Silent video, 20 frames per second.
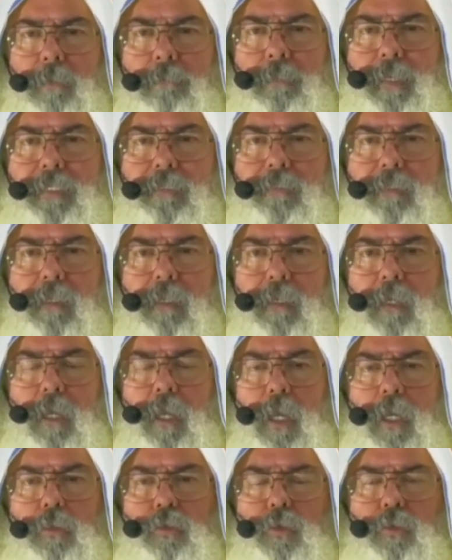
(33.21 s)
Please take
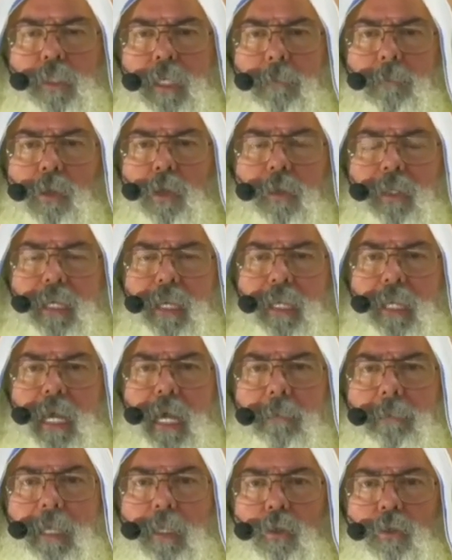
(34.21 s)
a seat, beloved
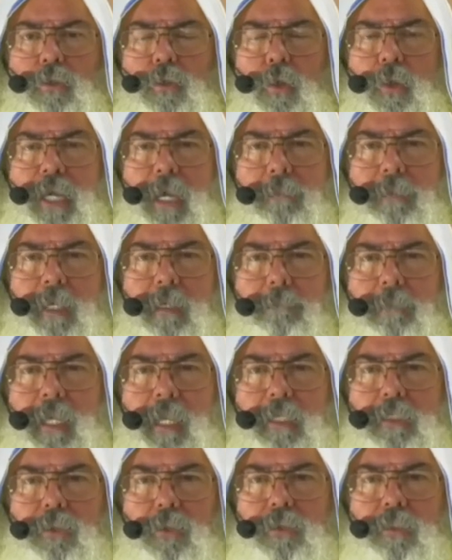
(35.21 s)
brothers, beloved sisters,
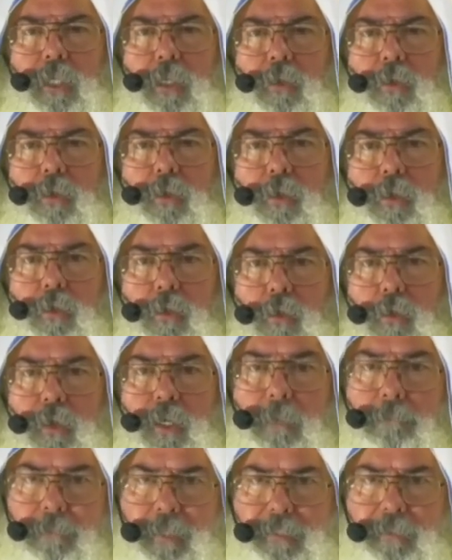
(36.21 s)
Achim and
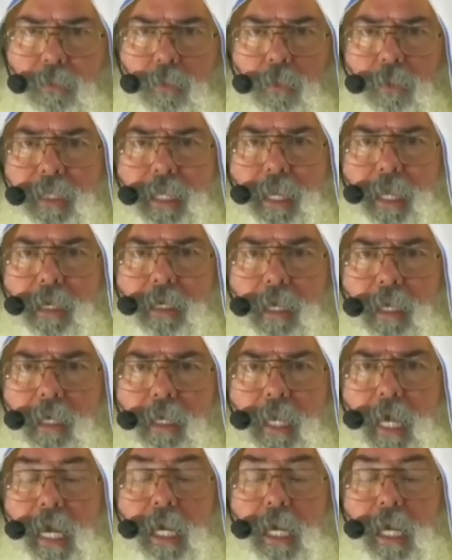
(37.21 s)
Achayot in Hebrew.